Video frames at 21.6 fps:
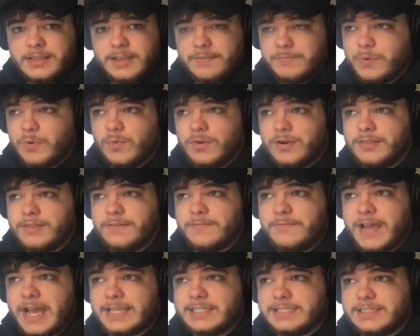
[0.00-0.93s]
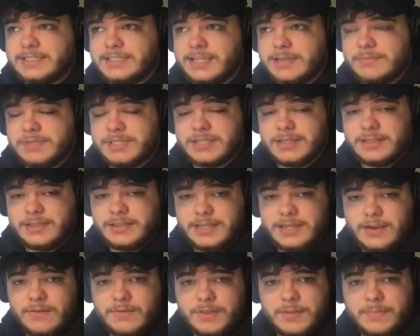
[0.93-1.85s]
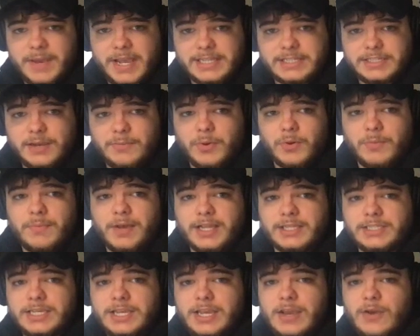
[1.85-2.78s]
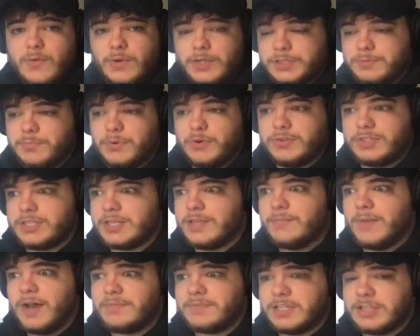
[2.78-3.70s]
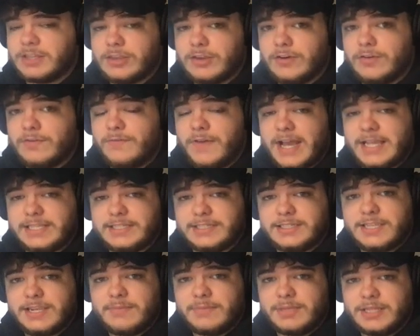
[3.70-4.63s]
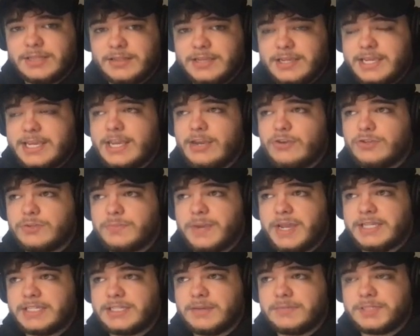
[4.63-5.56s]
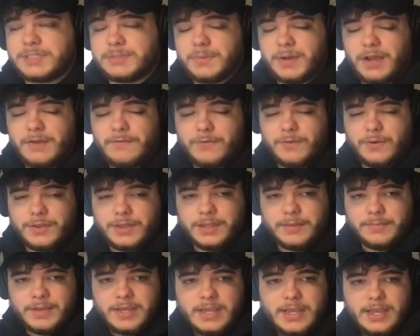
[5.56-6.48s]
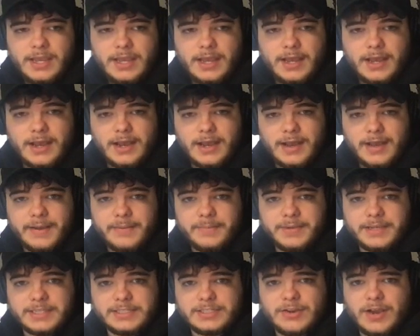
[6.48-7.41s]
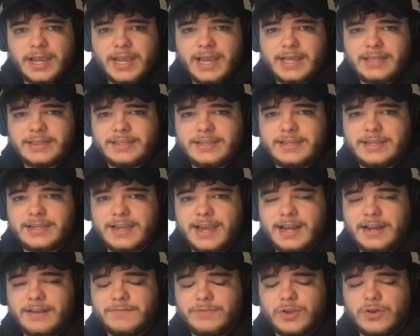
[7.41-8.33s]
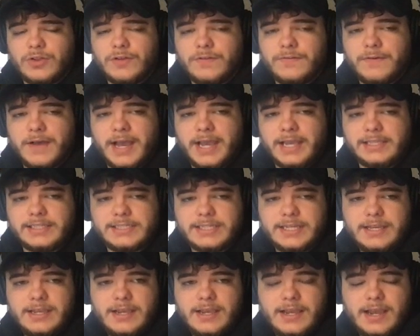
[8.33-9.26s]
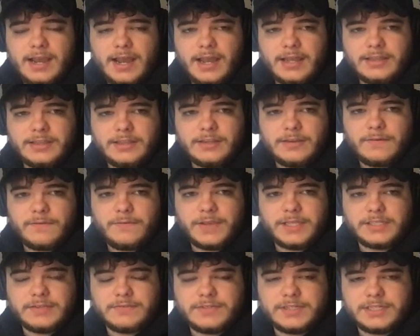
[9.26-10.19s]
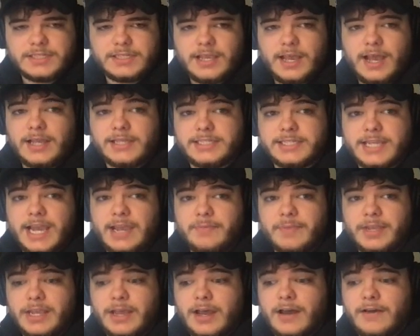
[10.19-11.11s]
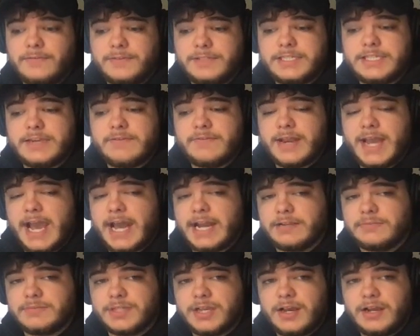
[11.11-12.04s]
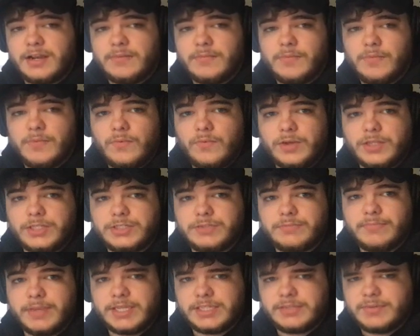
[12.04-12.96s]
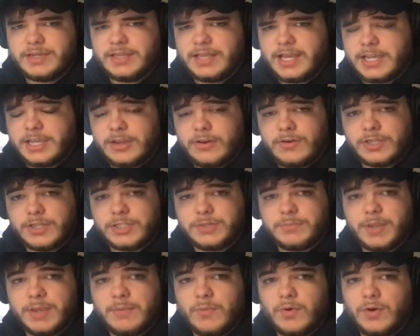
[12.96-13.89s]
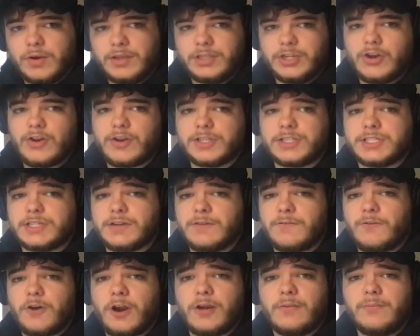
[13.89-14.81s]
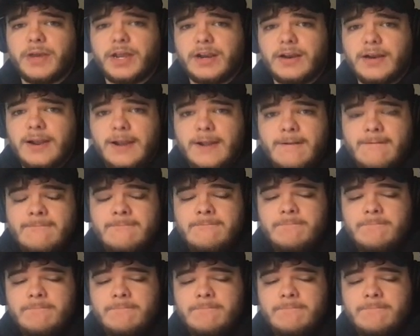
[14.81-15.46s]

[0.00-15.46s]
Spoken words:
They've been one of the fastest teams in the league over the past couple of months, which boosted them up to 3rd fastest team in the league. Huge pace-up spot for them. And so I think it kind of nullifies the defensive assignment of Steven Adams on him, which makes me like Jokic a bit more. And Jokic is a far better